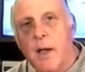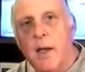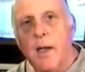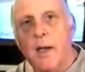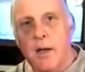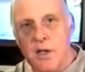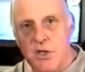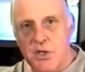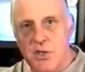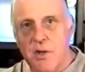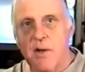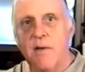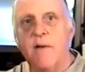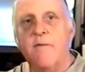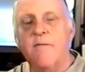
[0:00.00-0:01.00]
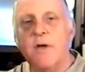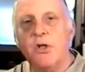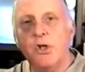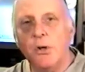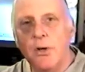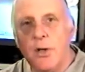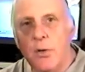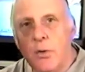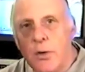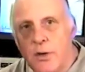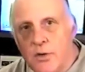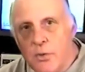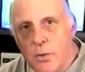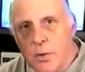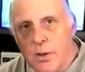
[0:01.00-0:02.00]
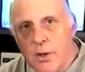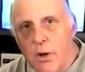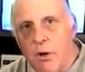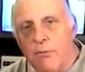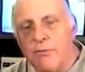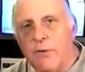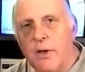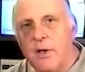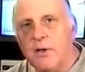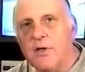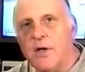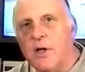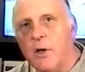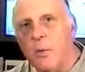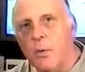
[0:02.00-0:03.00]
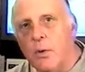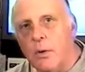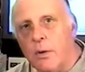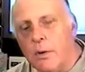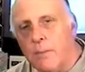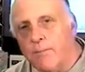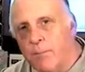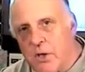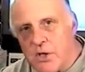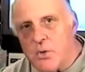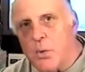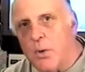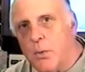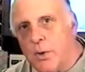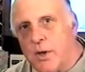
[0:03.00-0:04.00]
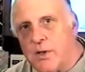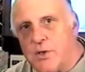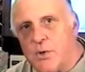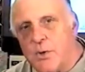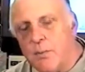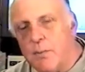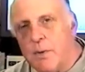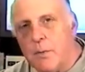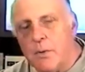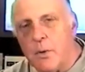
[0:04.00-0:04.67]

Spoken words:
and is eventually going to engulf the entire world, as we will get to in biblical